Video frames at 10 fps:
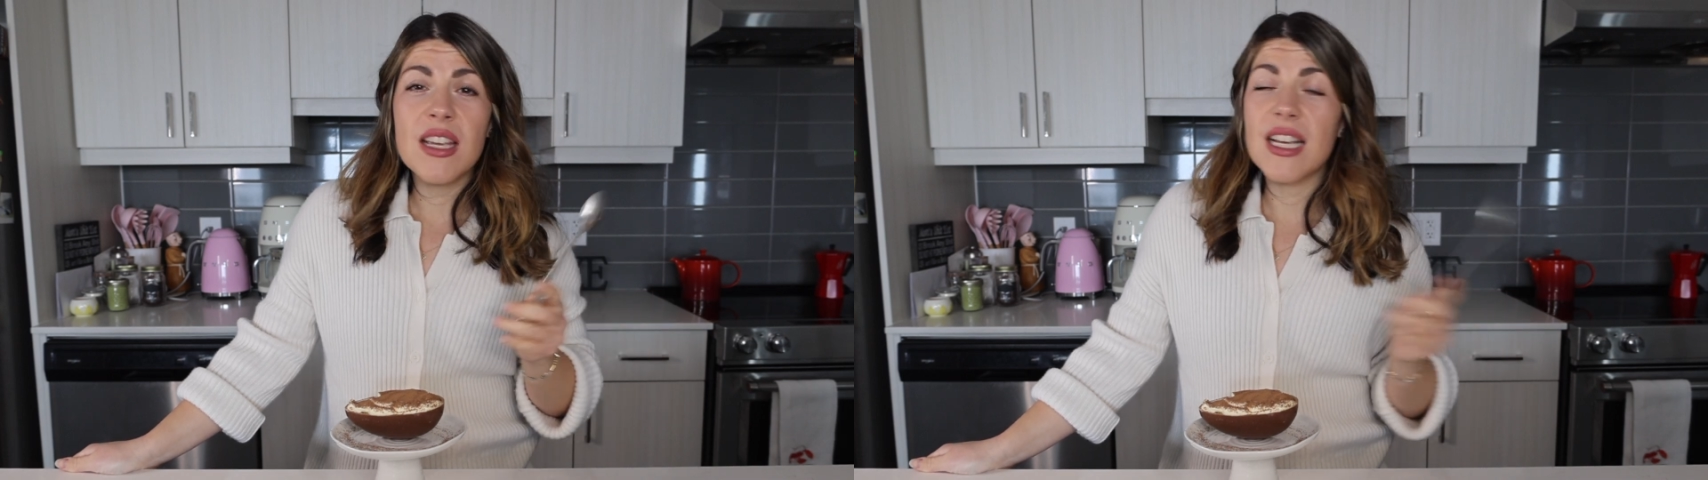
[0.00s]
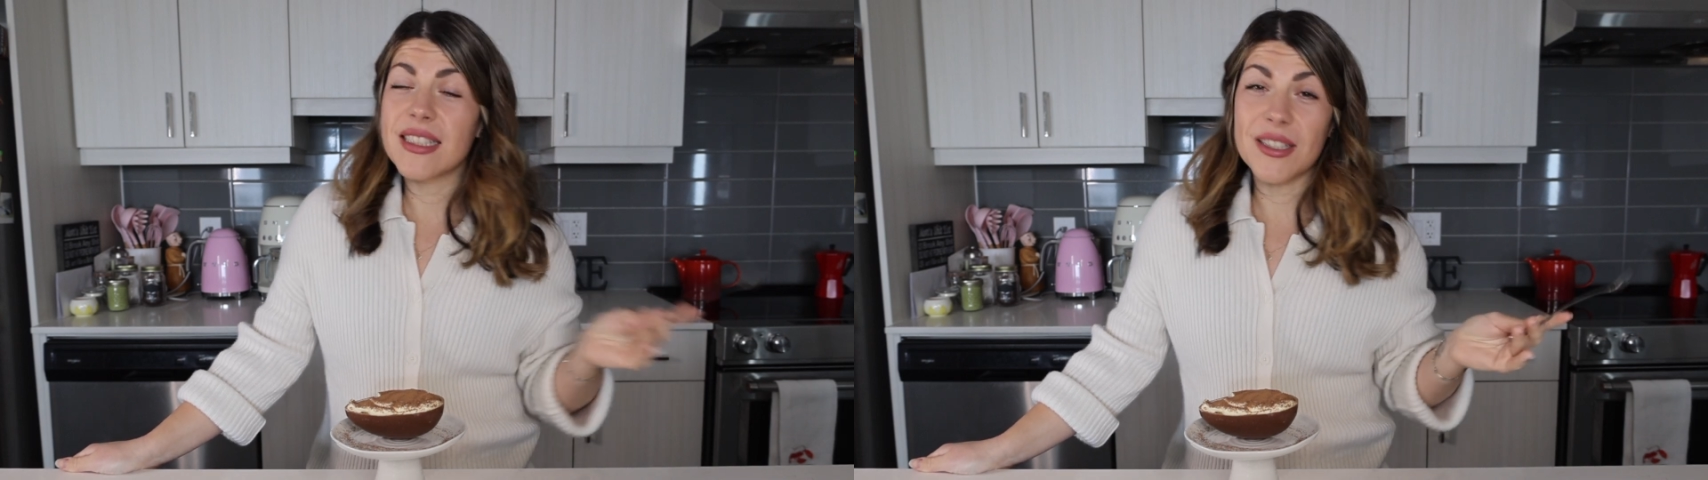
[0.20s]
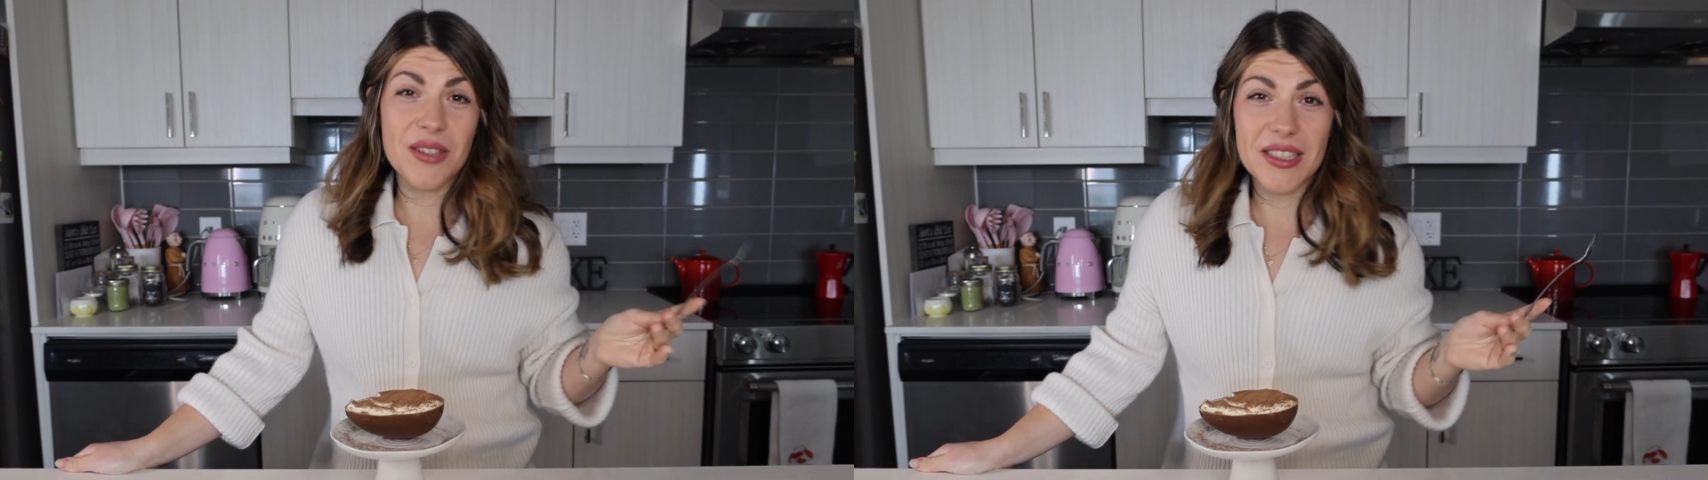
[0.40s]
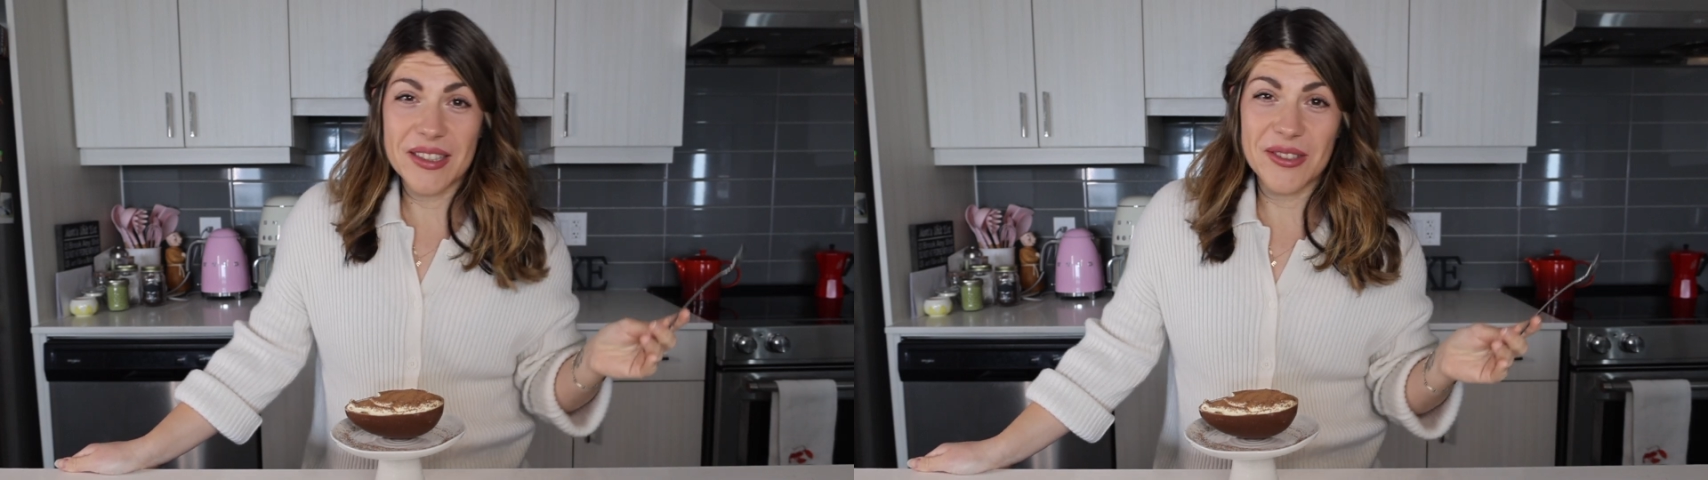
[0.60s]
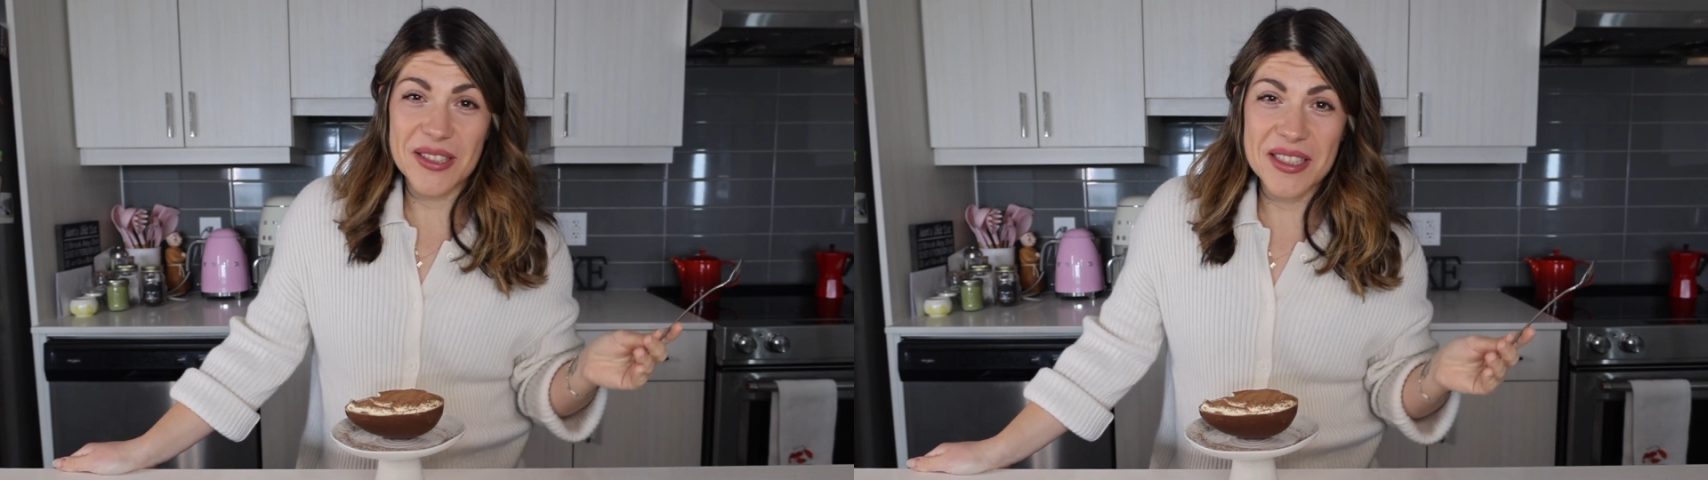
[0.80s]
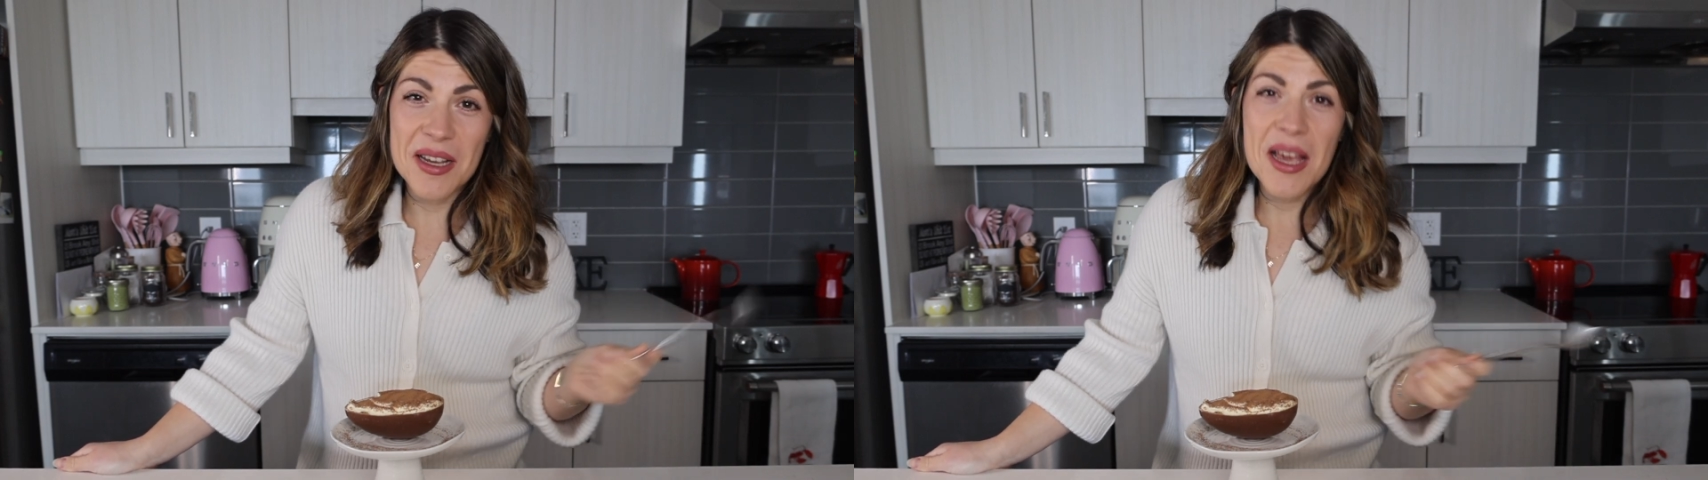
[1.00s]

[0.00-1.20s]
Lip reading: It's a great dessert.